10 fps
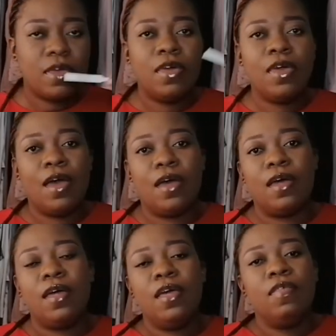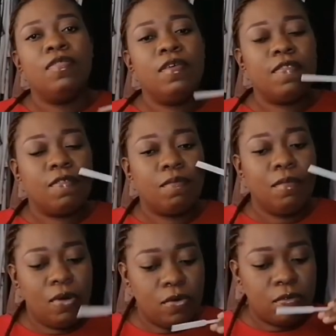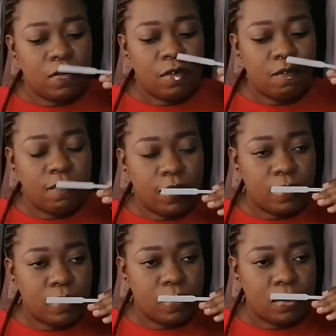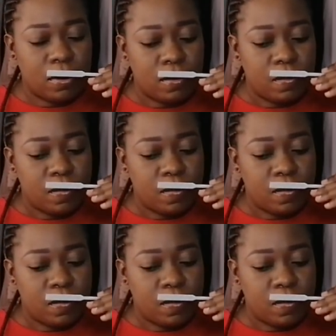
Yeah, this smells very good.